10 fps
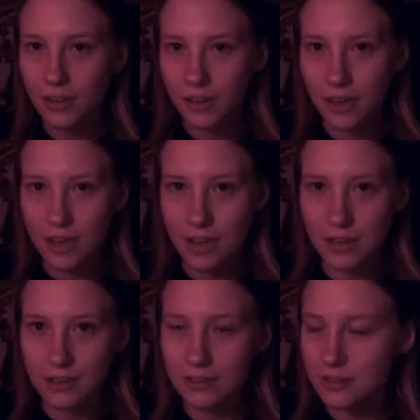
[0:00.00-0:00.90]

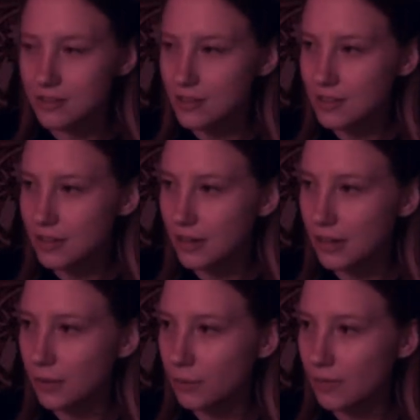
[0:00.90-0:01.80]
And, you
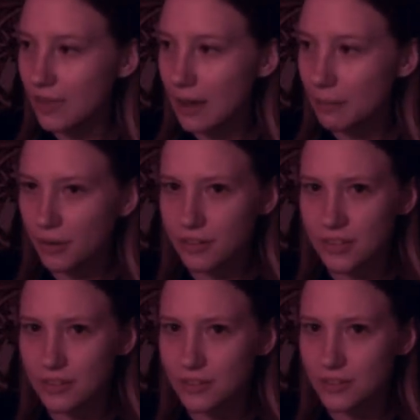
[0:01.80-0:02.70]
know, when that
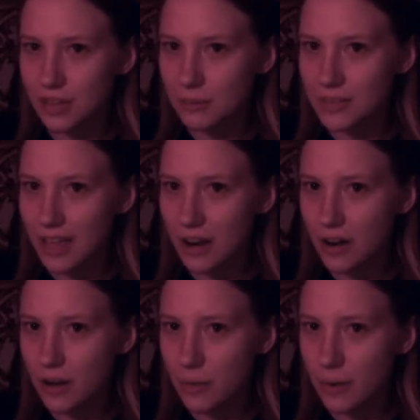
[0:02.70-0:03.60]
person just comes out of
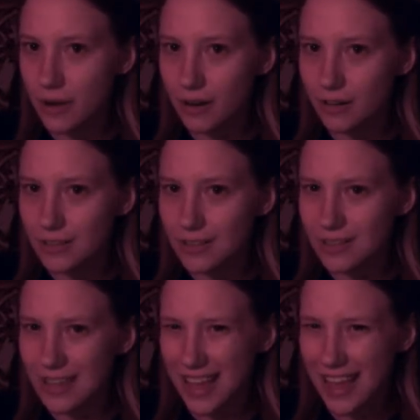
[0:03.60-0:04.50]
nowhere and
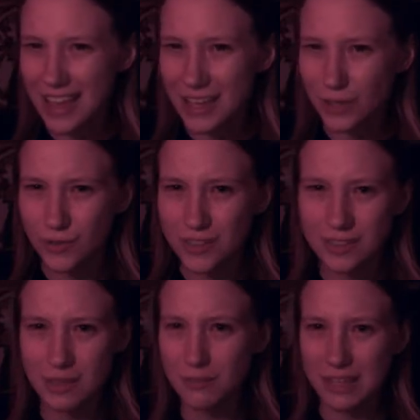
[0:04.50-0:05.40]
says, hey, you did
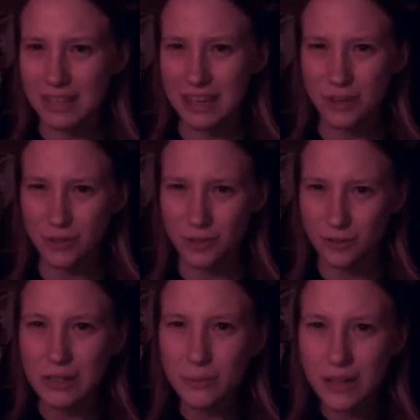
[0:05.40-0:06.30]
something that I don't
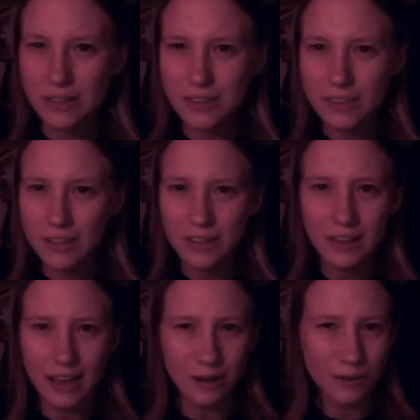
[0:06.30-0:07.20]
agree with,
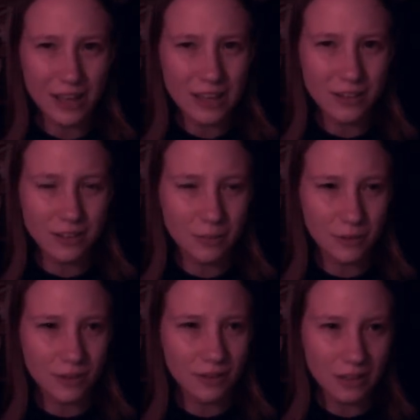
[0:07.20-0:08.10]
I don't like you
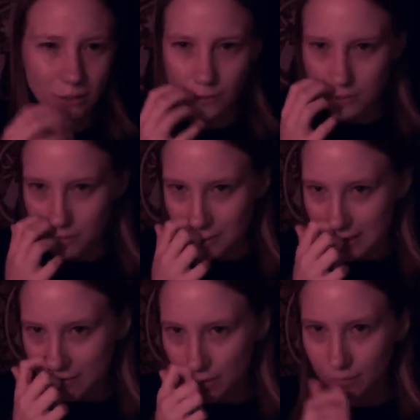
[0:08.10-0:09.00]
anymore, you're like the worst person
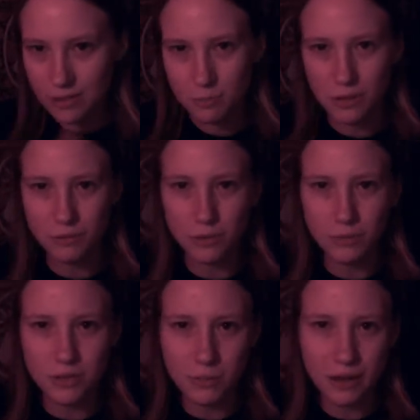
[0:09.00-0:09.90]
ever, I'm gonna spread
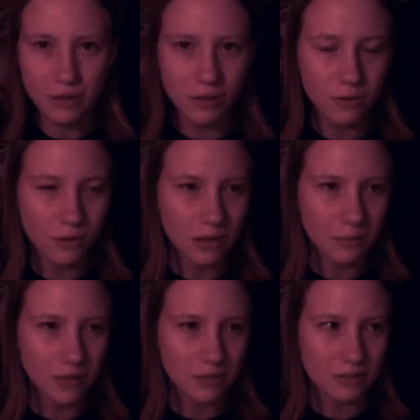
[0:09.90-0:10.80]
rumors about you, and I'm
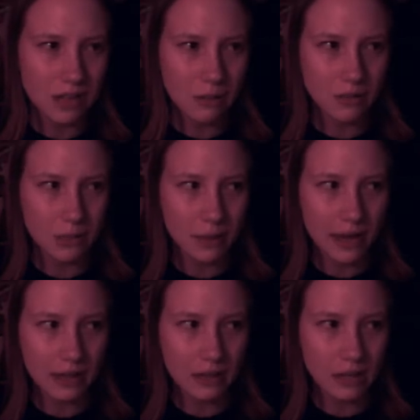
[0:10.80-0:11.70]
gonna stab you in the
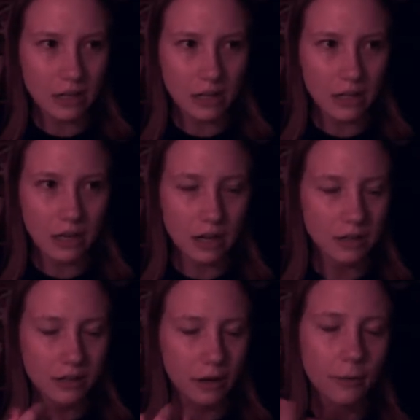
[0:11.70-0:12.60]
back, and yada yada yada, you
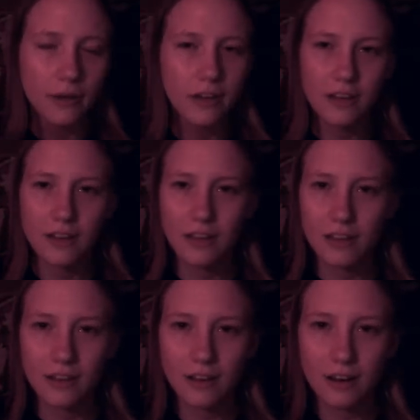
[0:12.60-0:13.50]
know,
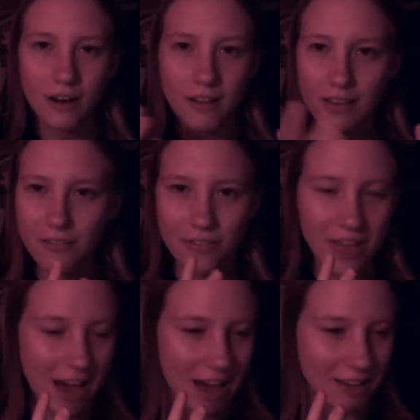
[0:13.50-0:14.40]
all of
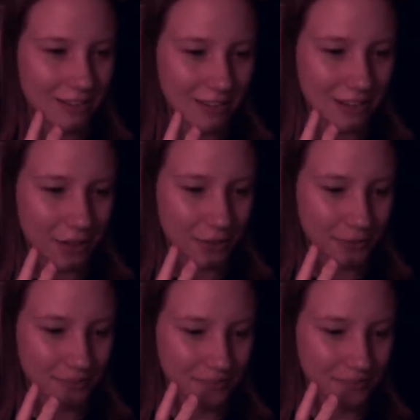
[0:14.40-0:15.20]
that, you know,